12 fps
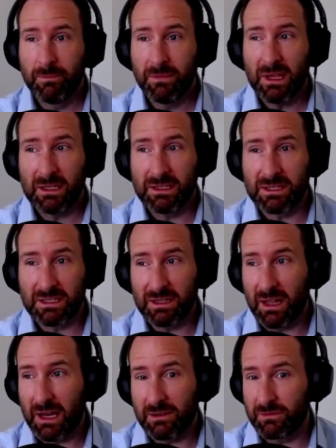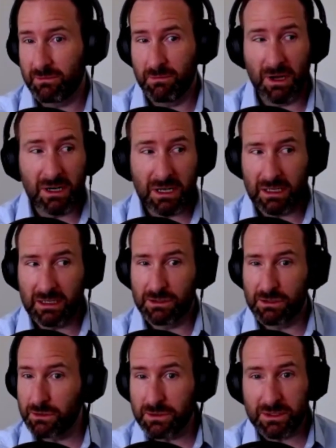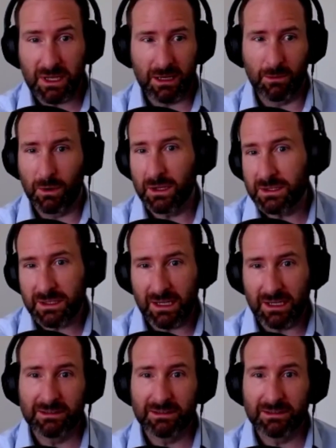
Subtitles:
you still have Monday and Tuesday and Wednesday